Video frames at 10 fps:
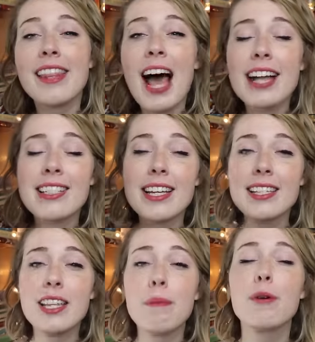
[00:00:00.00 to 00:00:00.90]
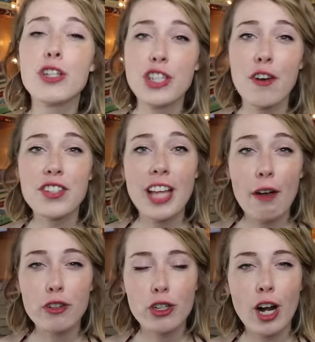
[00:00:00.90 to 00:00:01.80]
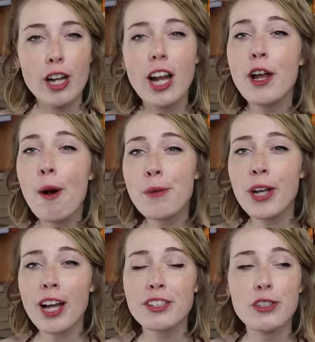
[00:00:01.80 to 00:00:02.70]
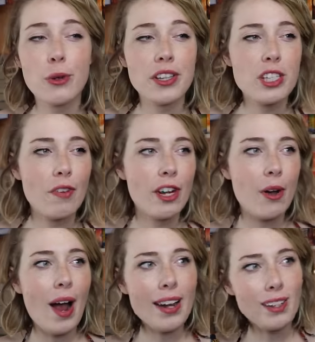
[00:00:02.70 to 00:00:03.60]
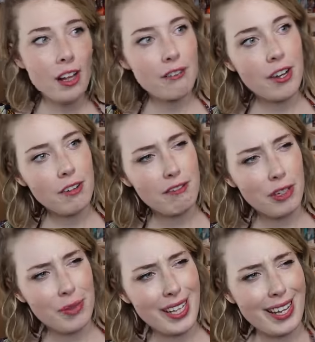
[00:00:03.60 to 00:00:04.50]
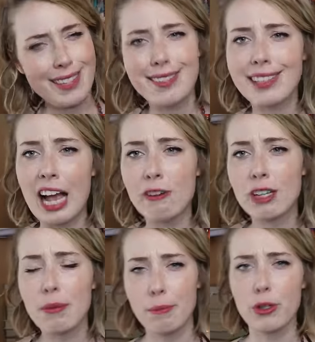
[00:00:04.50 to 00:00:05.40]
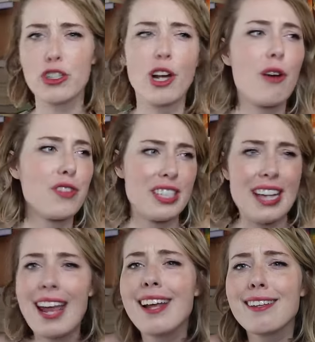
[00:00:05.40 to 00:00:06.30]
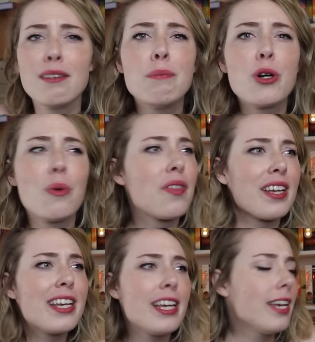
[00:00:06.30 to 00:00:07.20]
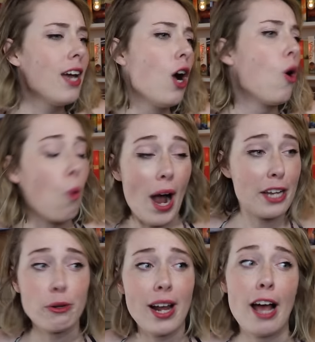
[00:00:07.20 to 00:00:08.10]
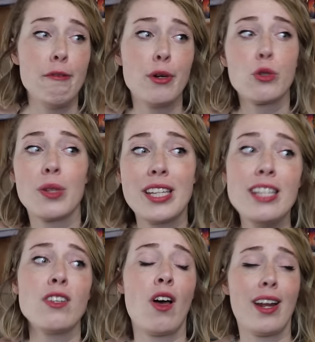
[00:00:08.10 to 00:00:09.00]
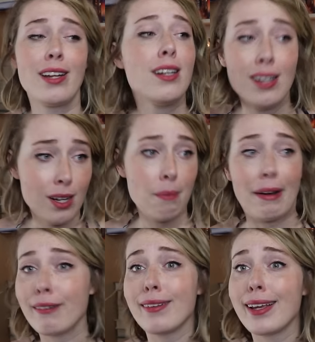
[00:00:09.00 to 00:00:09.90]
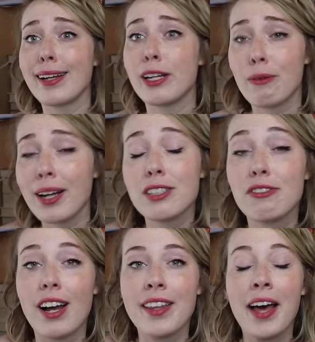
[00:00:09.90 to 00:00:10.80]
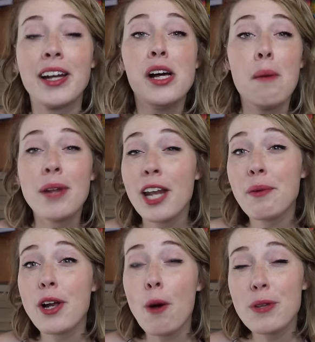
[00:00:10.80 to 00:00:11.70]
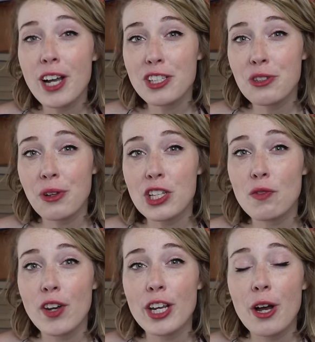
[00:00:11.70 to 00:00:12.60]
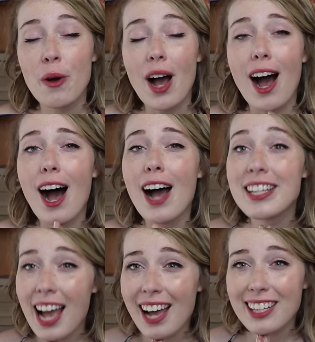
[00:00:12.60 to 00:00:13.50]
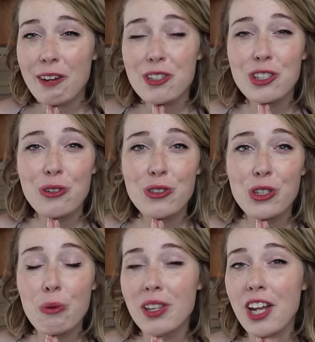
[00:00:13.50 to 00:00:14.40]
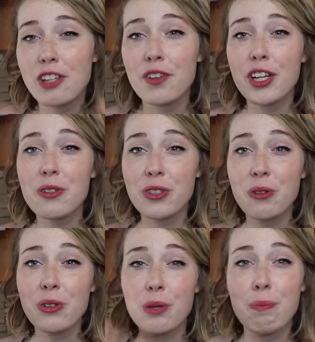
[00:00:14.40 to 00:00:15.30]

that is the bookshelf scavenger hunt. I hope you guys enjoyed this video. I had a lot of fun filming it and scouring my bookshelves. Dang, the book with the key. Why don't I have books with keys on it? Apparently I need to rectify that. But anyway, I hope you guys enjoyed this video. Yeah, and I will see you soon with another video soon.